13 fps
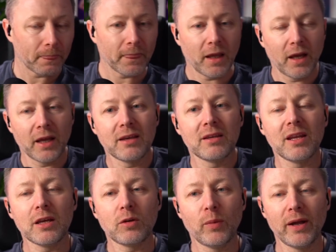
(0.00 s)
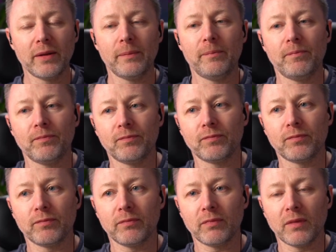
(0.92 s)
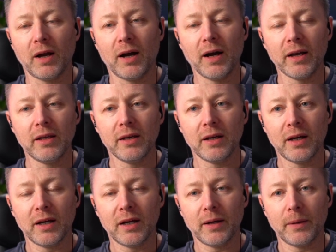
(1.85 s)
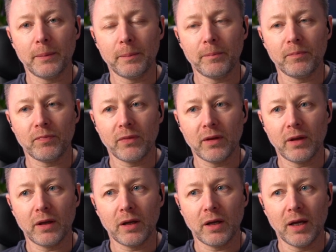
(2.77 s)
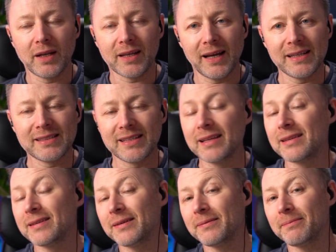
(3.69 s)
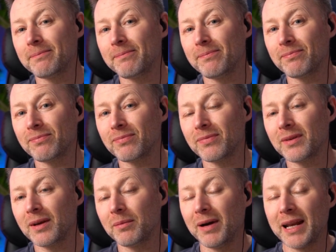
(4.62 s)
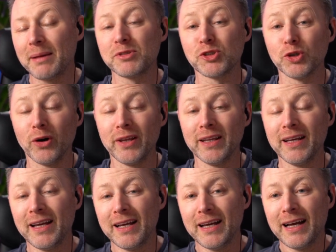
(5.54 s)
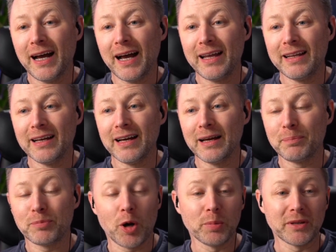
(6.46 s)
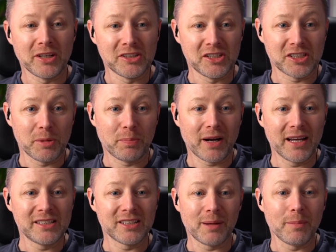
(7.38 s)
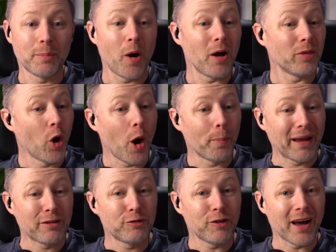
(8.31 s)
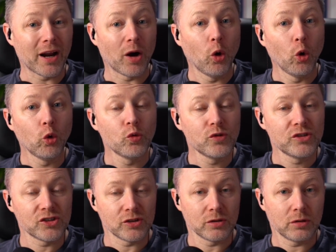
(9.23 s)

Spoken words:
And Craig went, "Aye." And the guy said, "My name's John, and probably doesn't surprise you that I'm not a big fan of holes.